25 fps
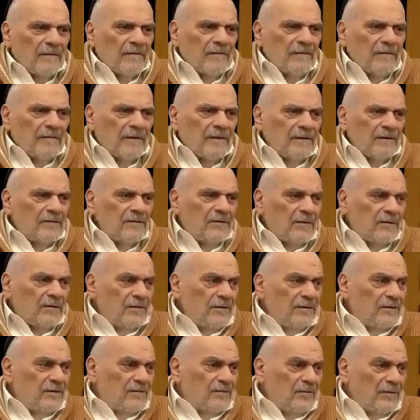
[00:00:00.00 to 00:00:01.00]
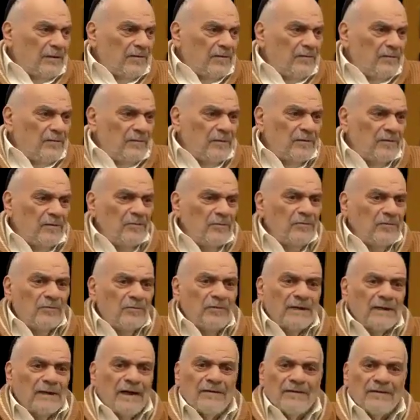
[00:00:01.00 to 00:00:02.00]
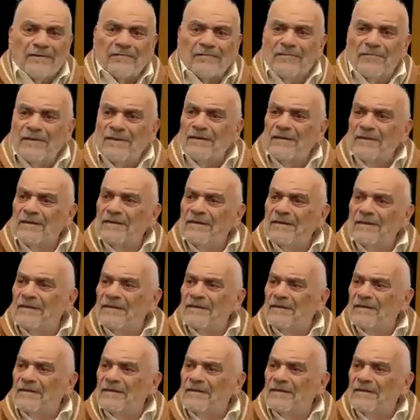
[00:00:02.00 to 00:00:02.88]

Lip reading: So I told her, well, we'll do it without a ring.